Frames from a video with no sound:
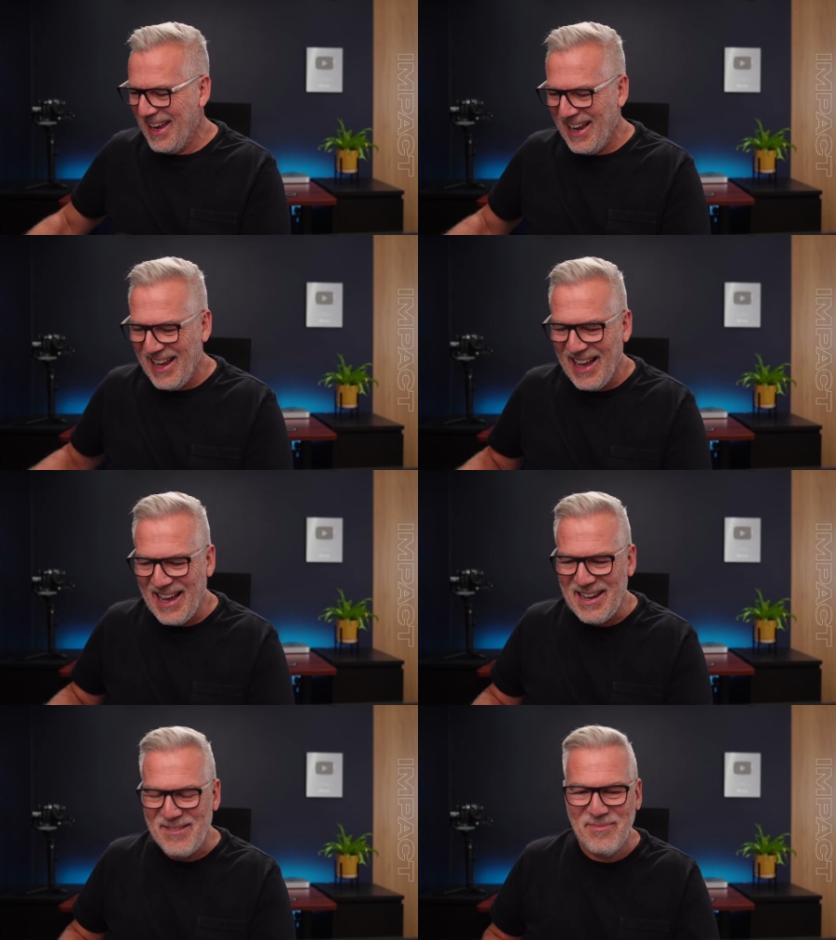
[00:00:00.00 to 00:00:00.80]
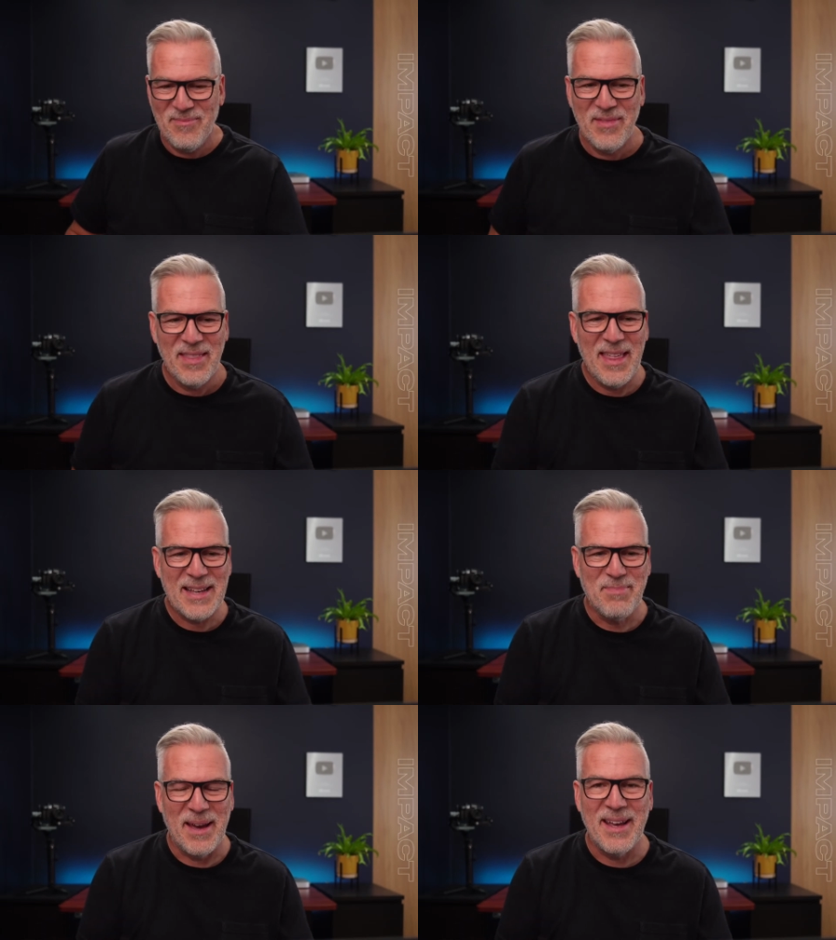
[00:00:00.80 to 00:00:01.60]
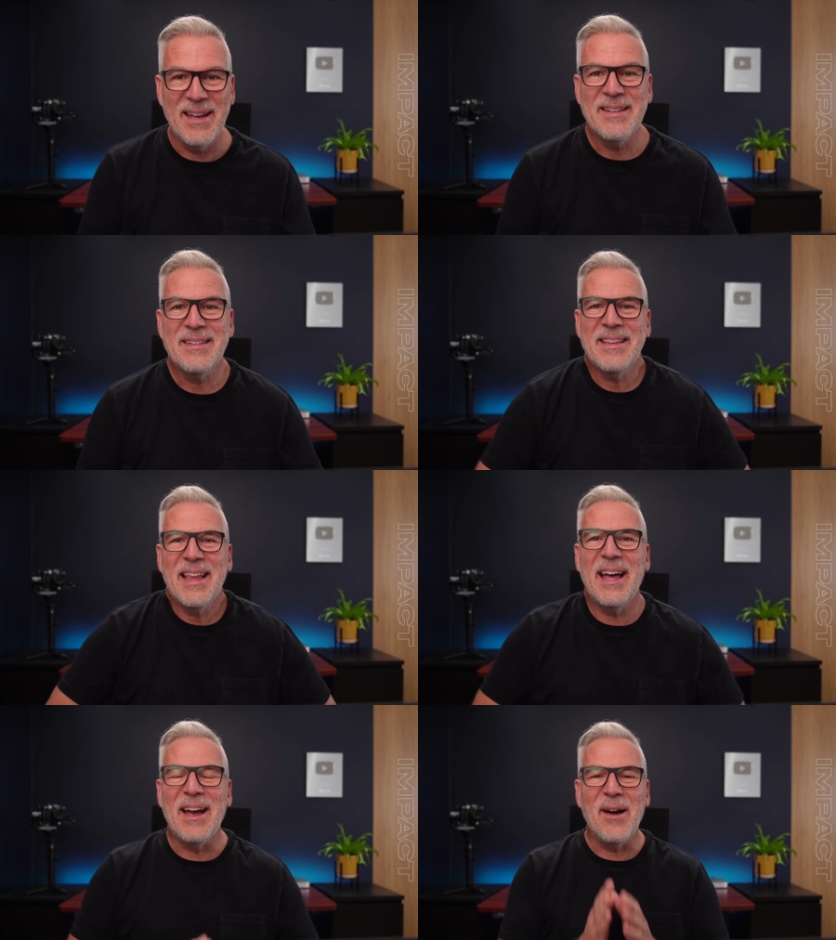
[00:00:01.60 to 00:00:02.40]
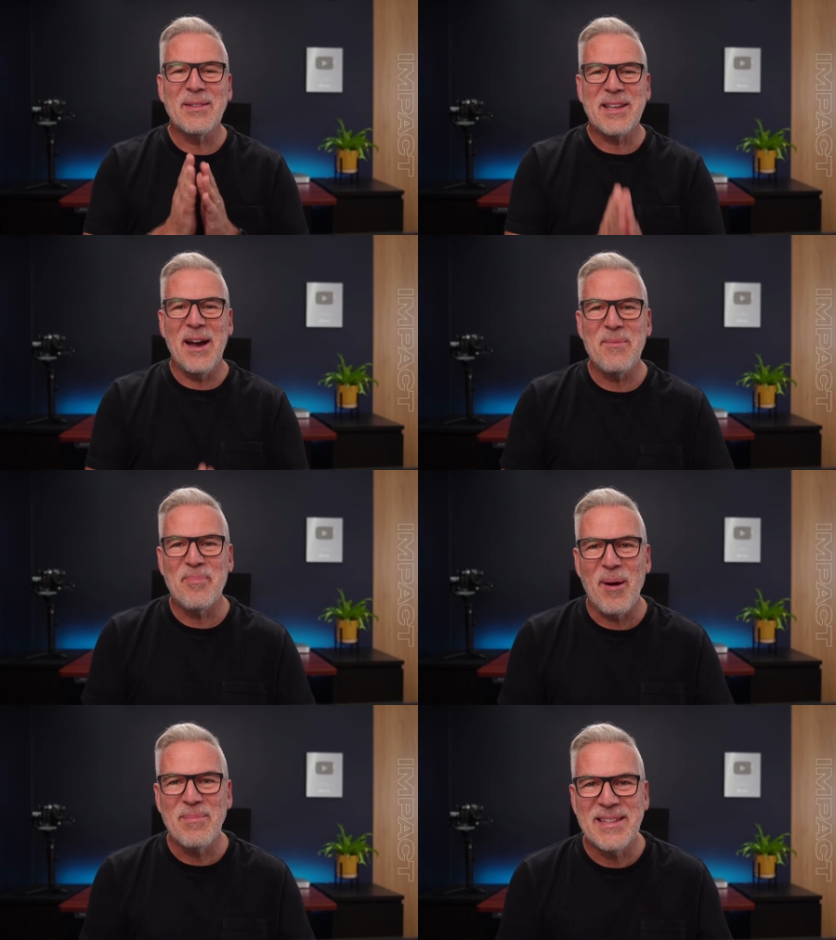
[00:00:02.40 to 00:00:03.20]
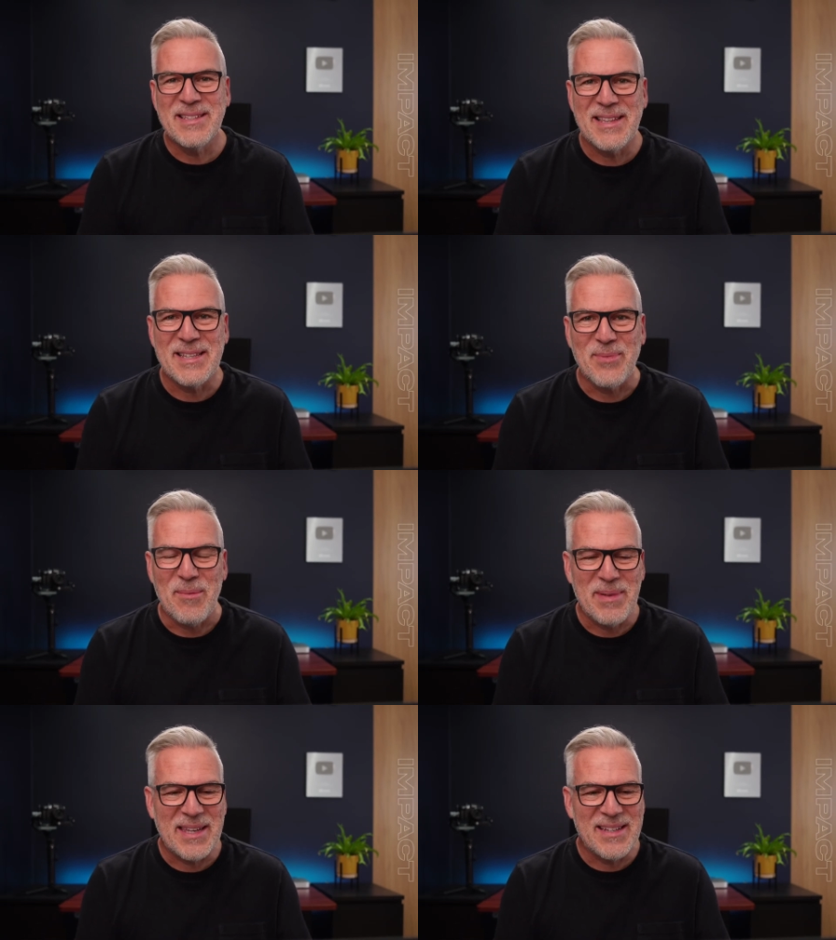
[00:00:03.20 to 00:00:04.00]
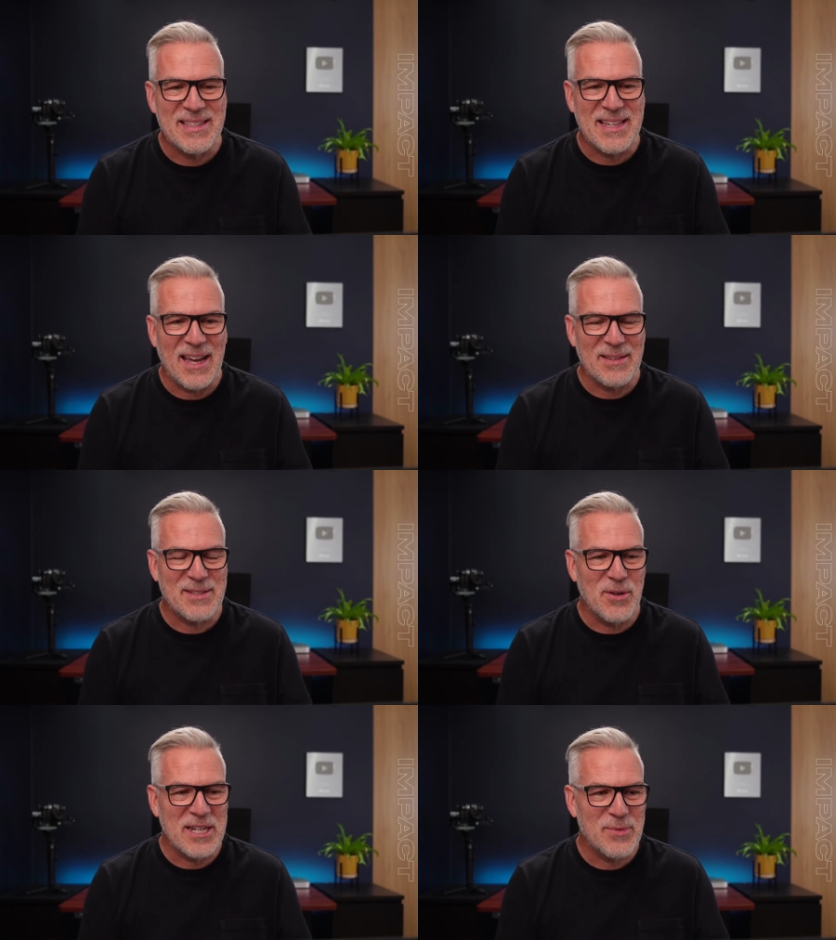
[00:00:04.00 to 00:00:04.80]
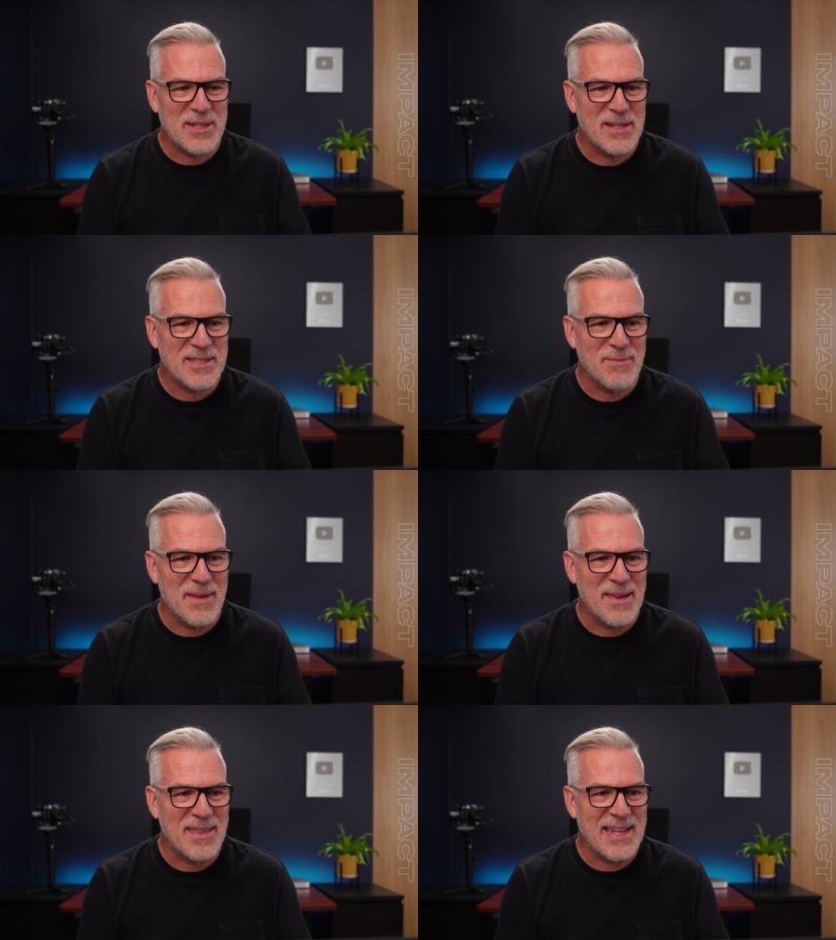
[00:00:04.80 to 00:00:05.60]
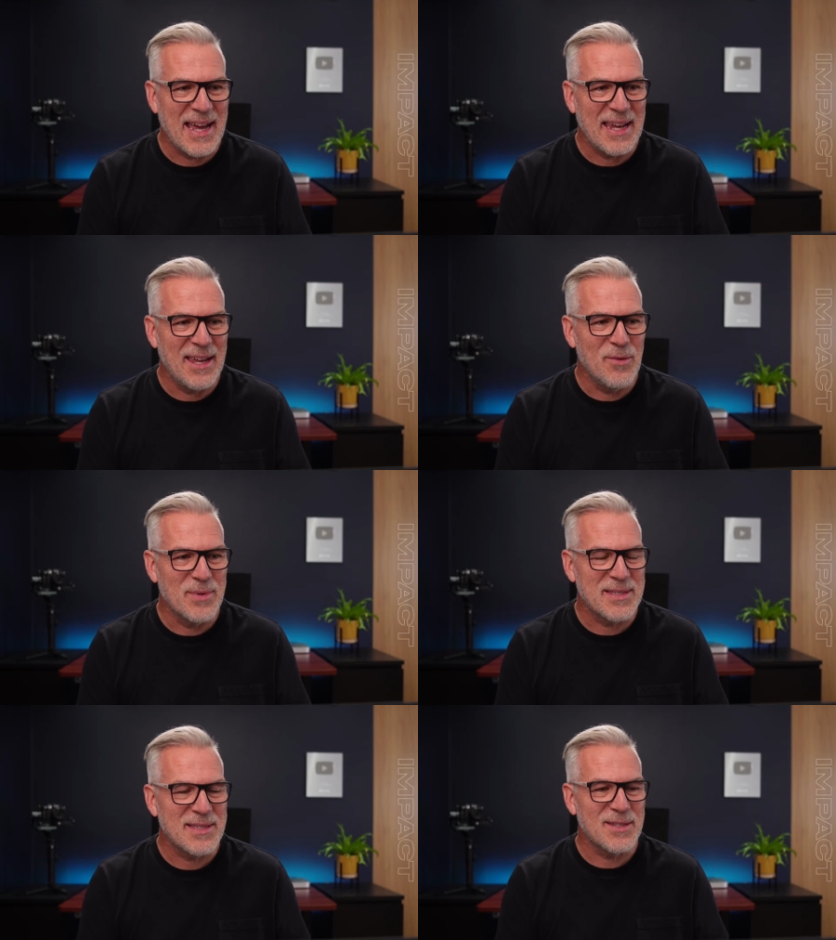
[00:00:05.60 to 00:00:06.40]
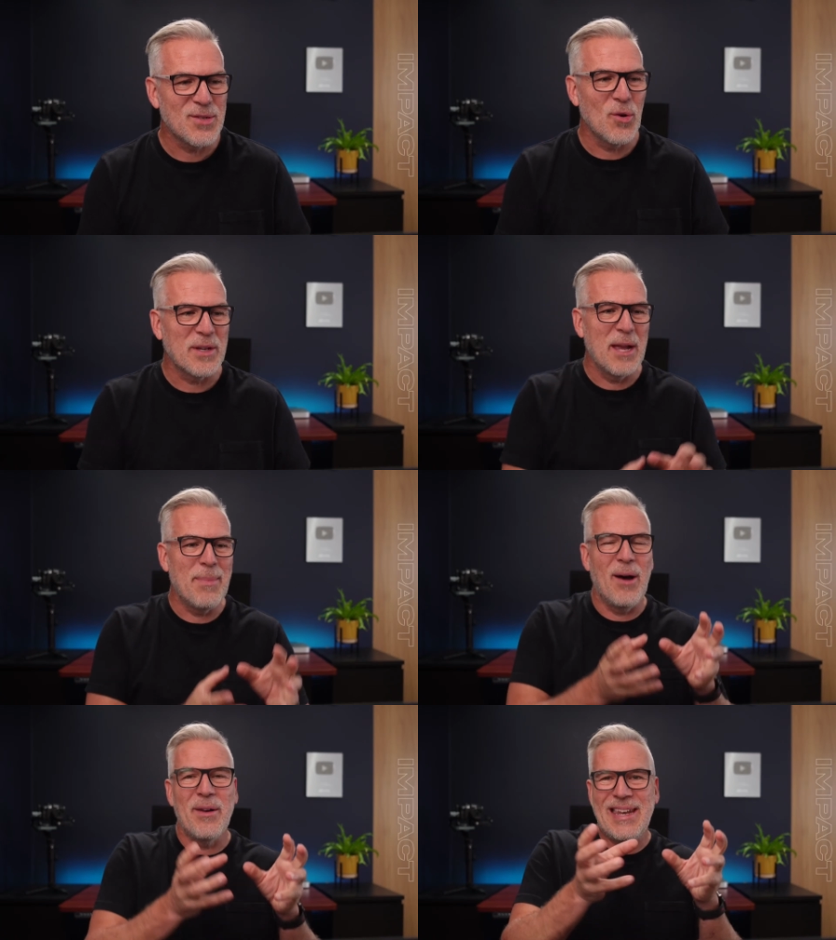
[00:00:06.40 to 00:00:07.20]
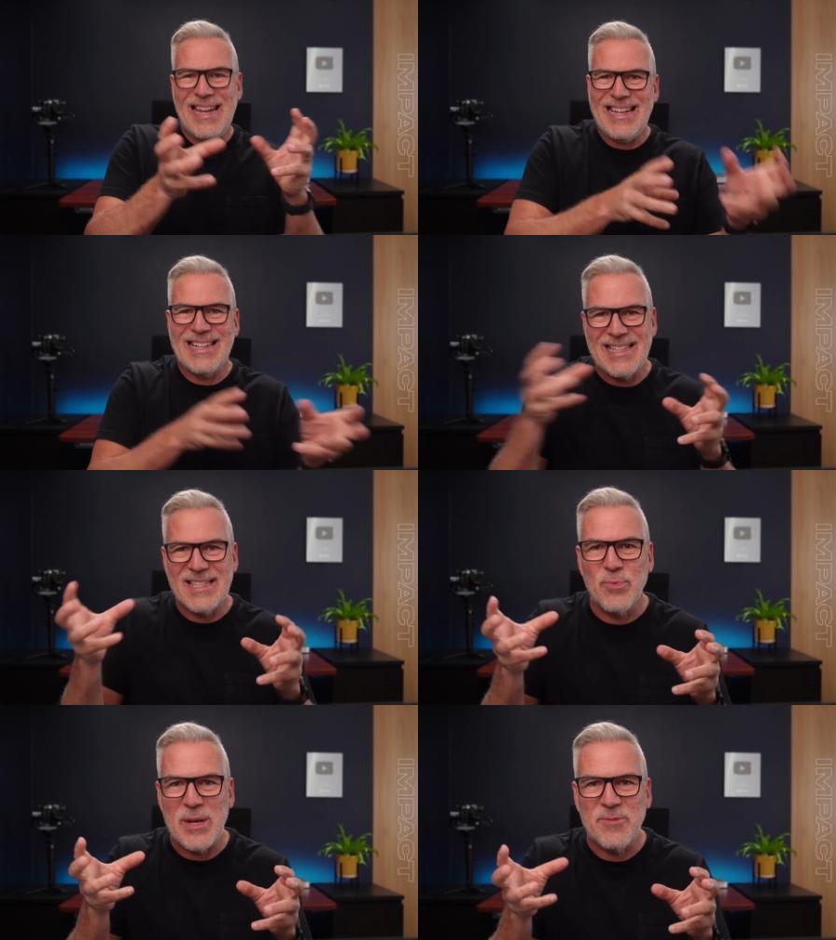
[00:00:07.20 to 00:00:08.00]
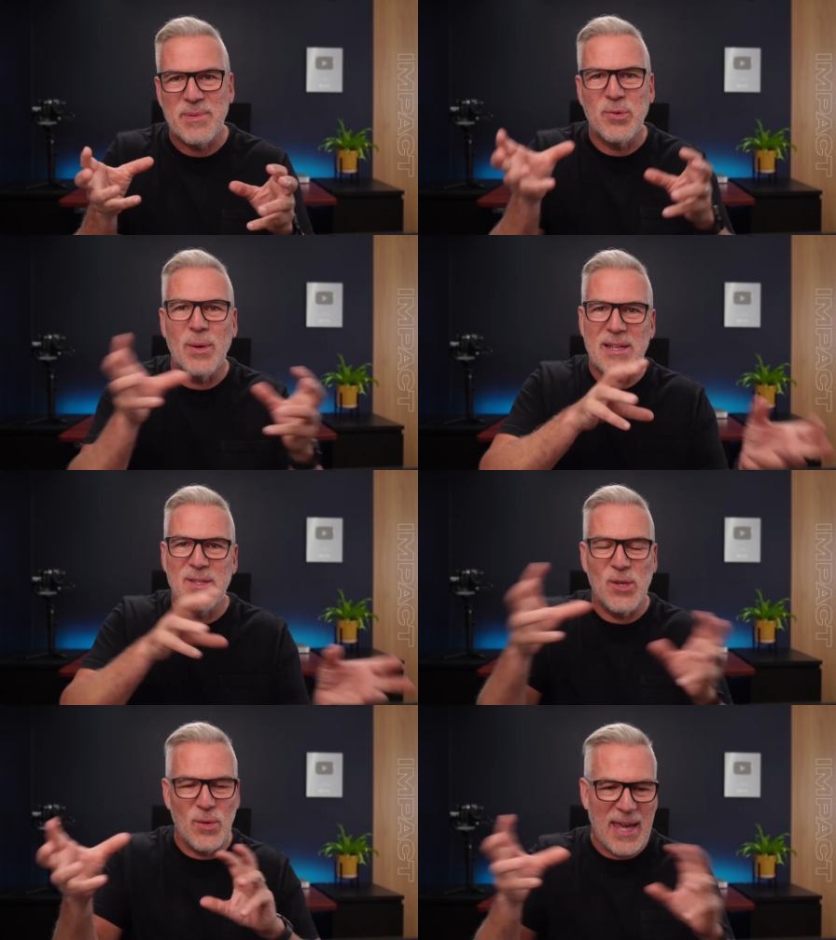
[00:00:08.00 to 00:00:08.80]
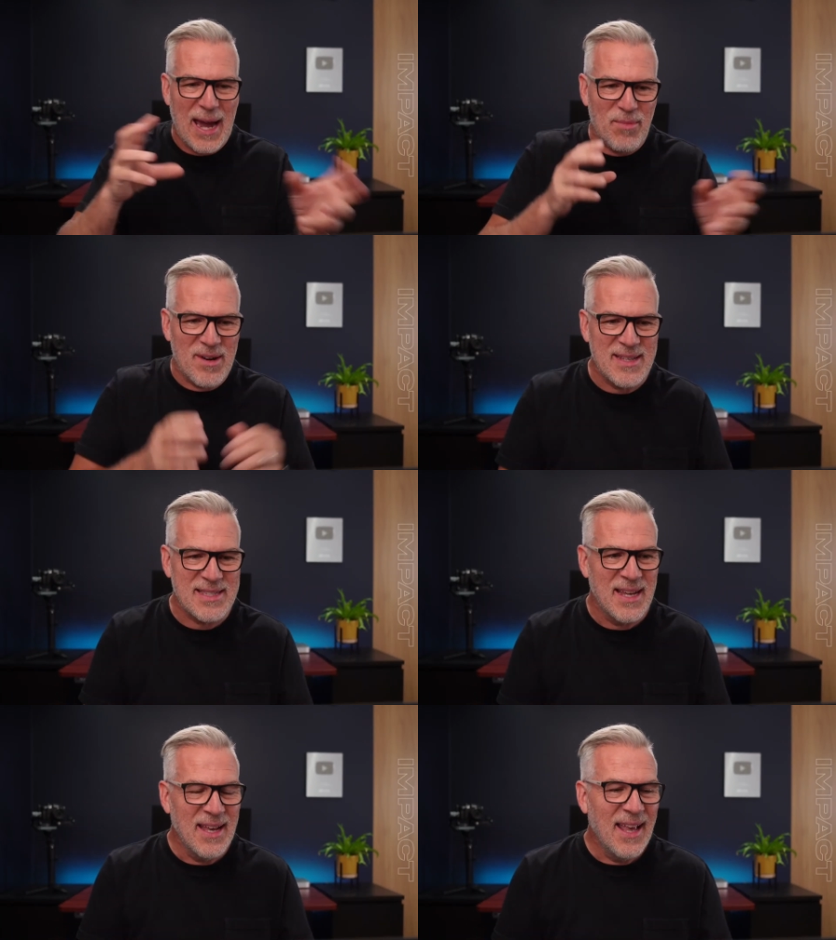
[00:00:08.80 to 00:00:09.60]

um, that's better. Uh, I was kind of prompted to this one because uh, I was talking to a customer the other day who was talking about needing to switch between two cameras.